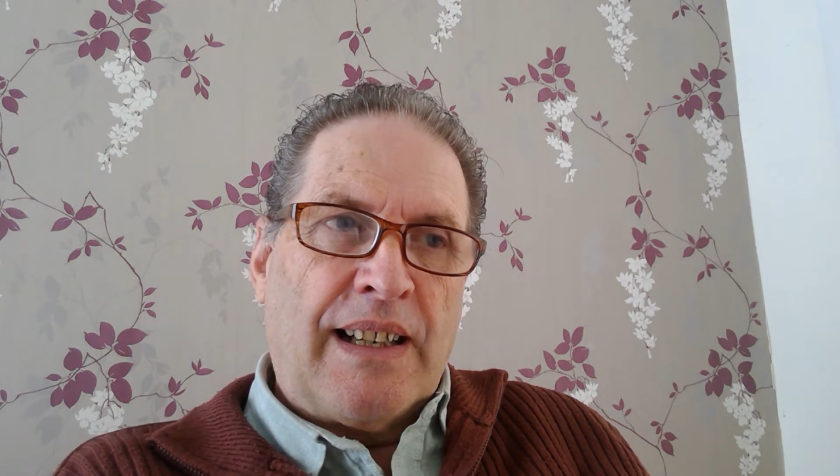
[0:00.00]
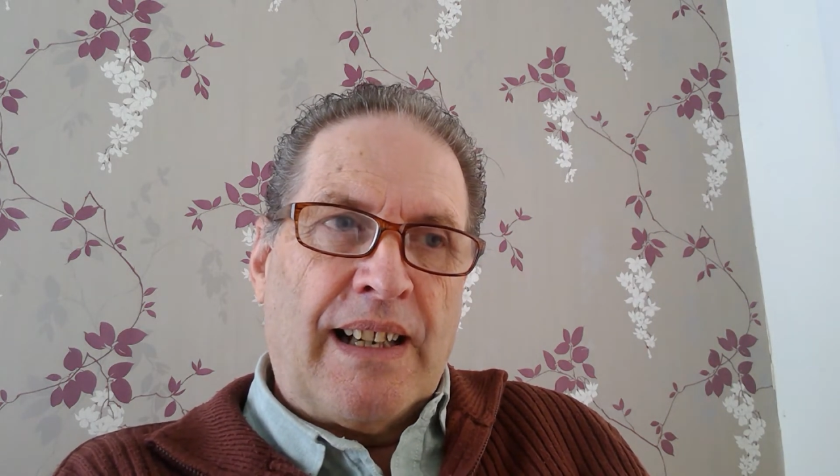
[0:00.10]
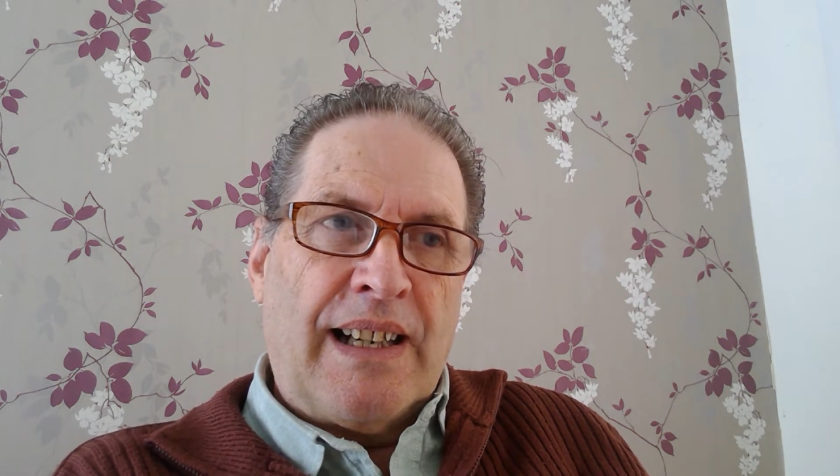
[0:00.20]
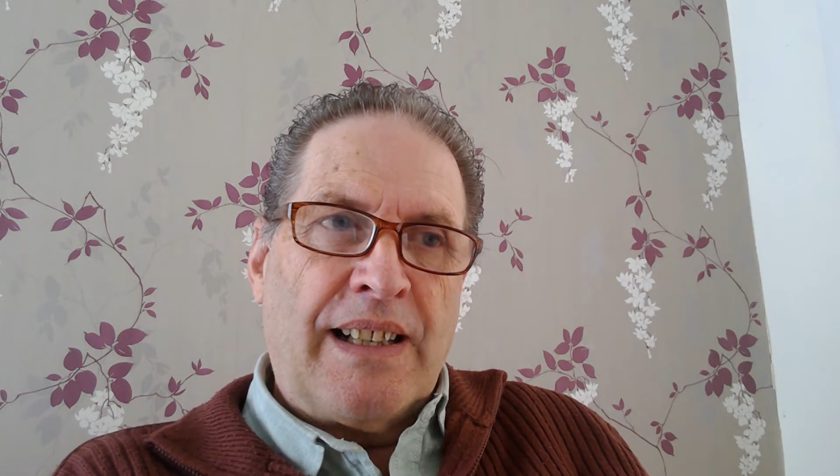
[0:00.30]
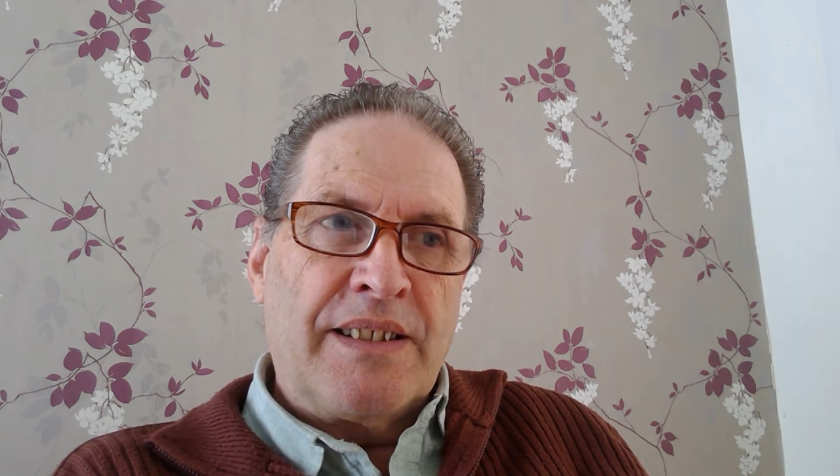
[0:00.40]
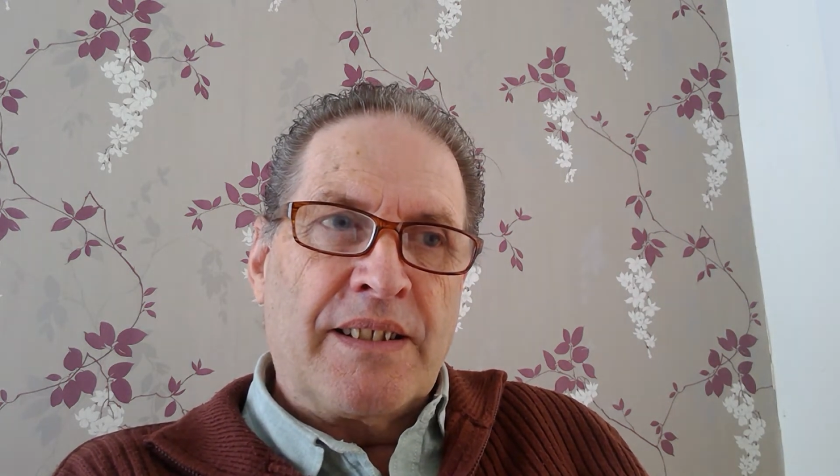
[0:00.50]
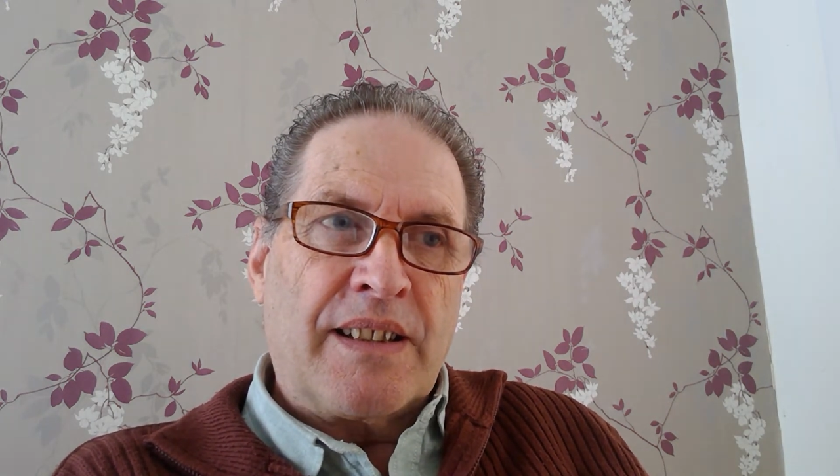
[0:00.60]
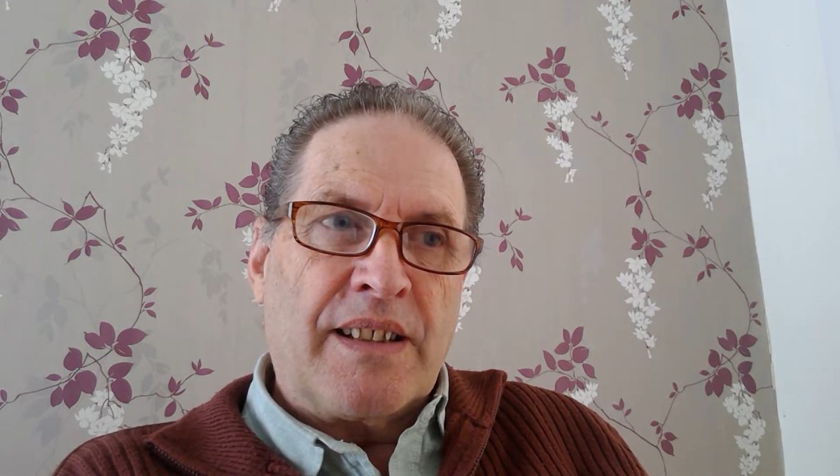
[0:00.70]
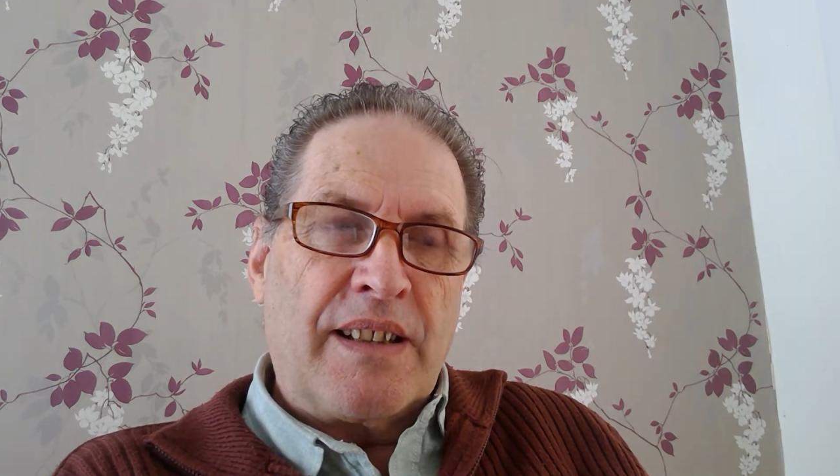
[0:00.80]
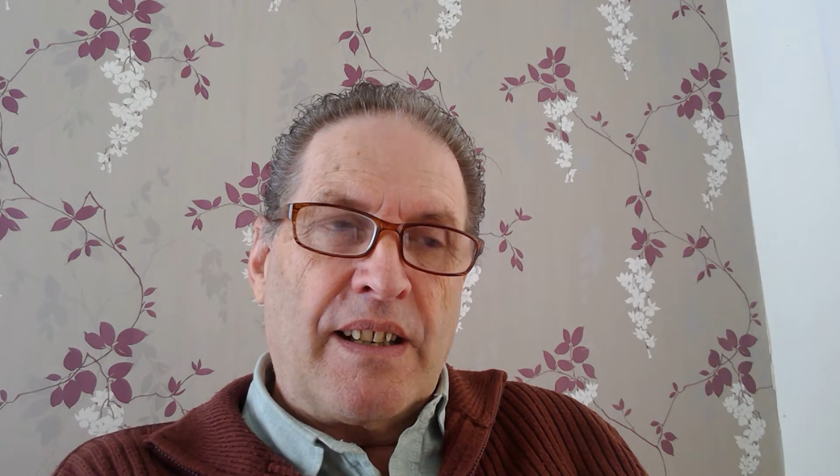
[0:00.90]
and
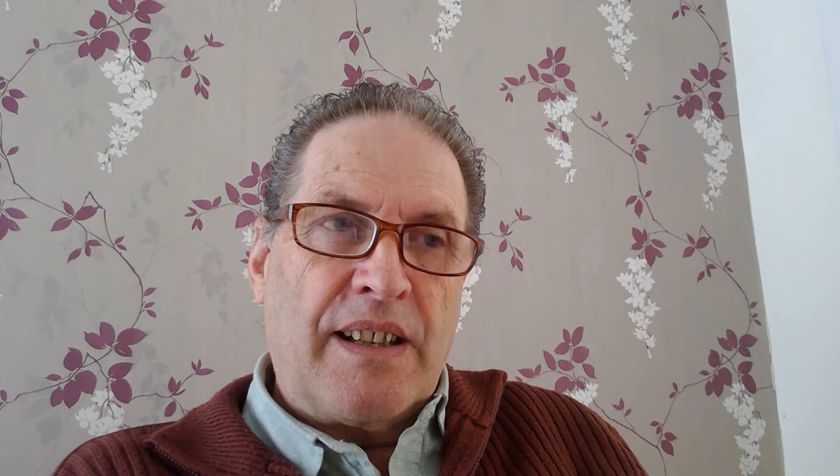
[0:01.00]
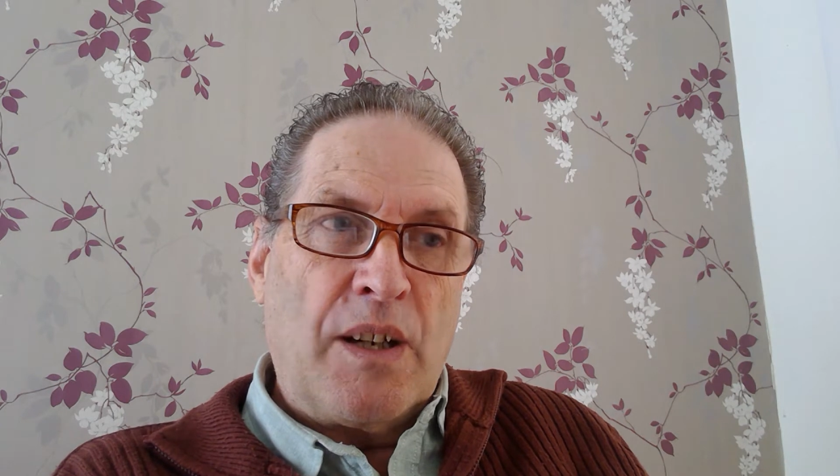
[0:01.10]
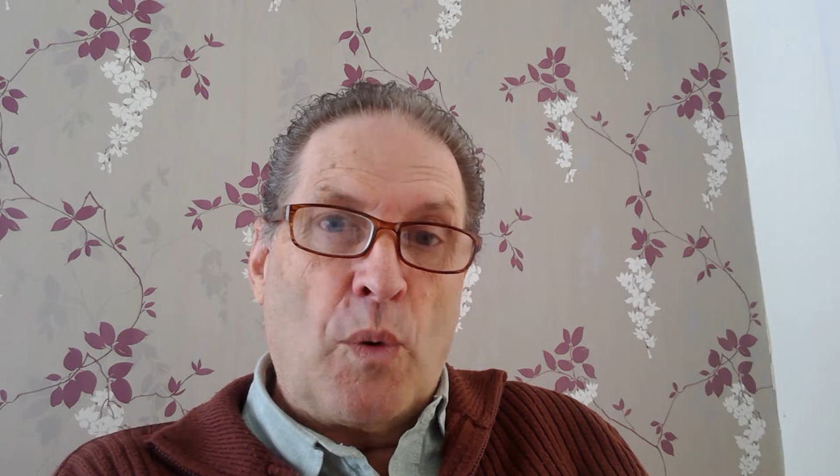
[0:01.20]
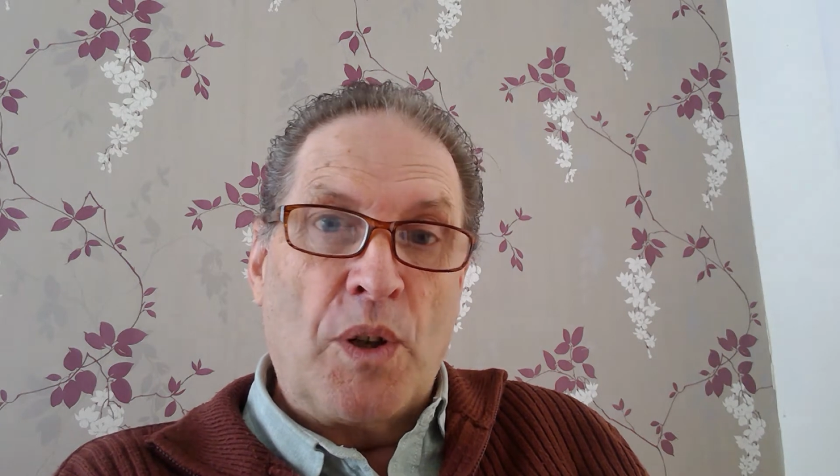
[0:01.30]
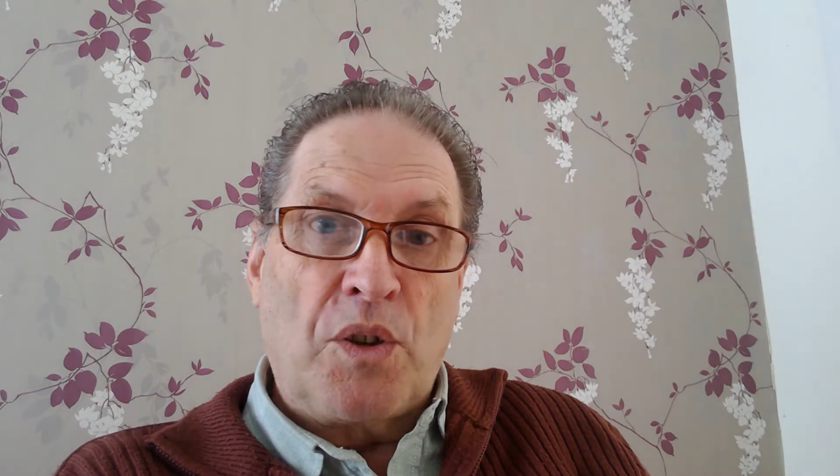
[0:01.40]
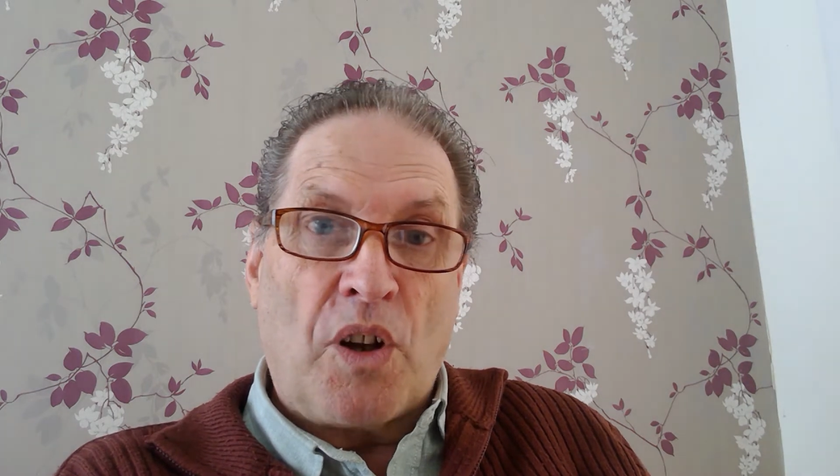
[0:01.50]
it will